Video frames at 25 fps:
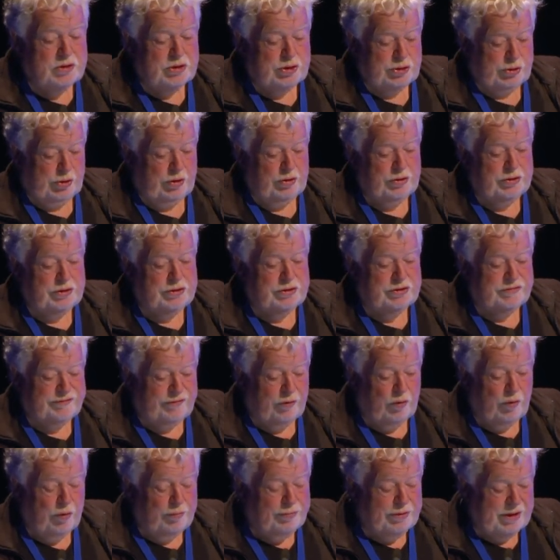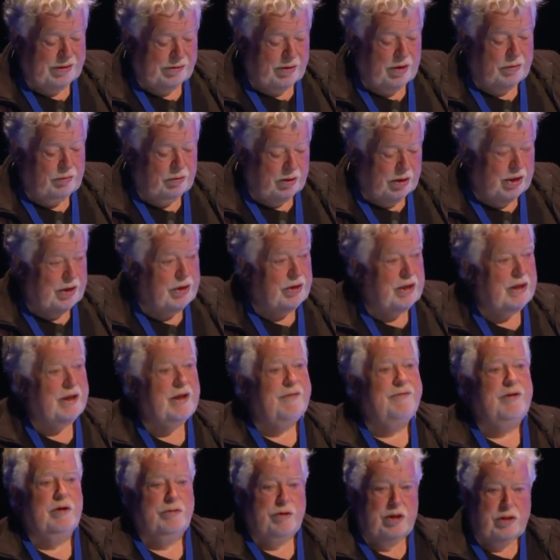transform their own learning.
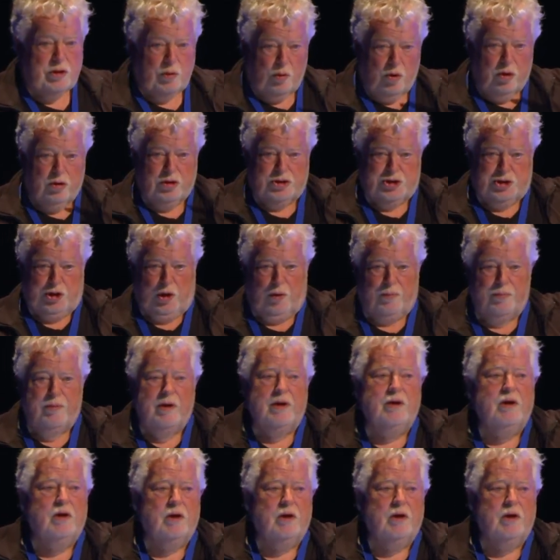If you're in the workshop